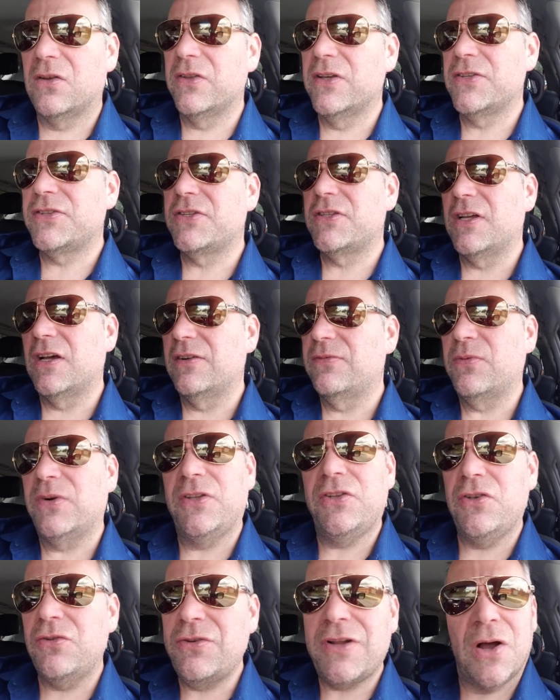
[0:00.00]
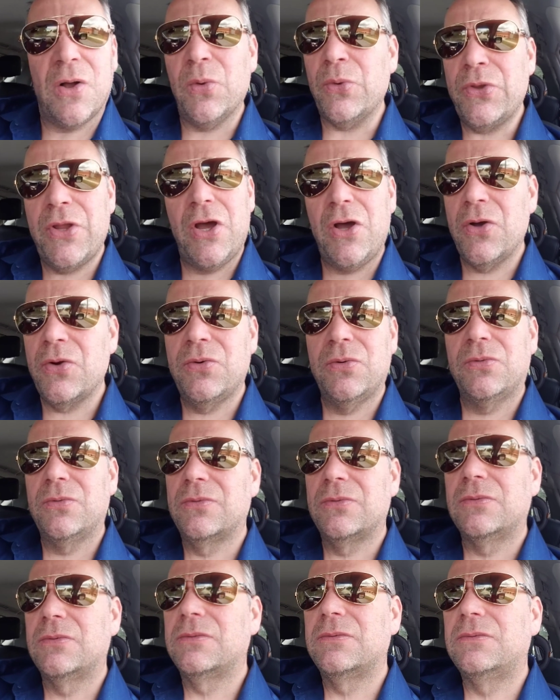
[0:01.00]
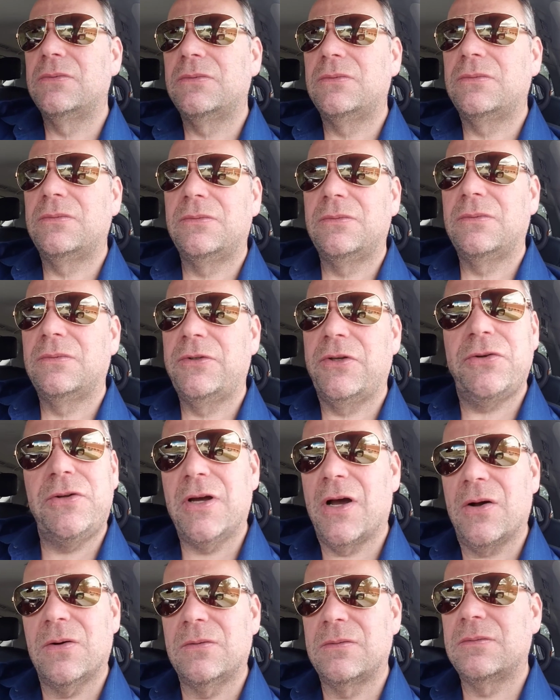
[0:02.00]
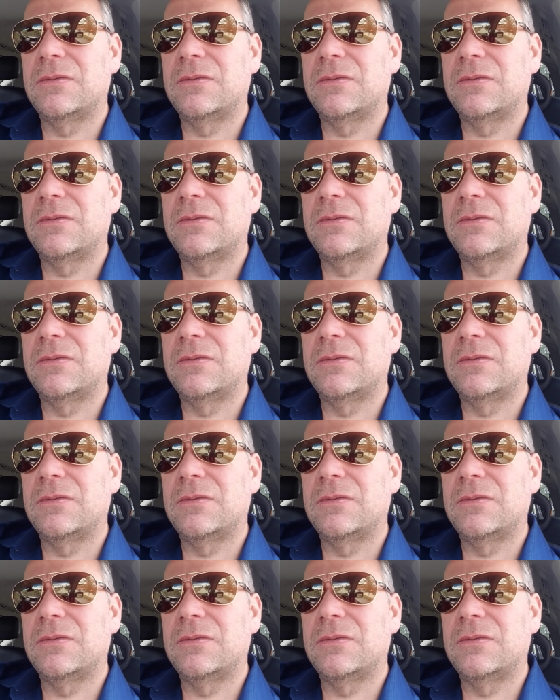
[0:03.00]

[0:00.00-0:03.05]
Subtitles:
this stuff when you don't know. You don't.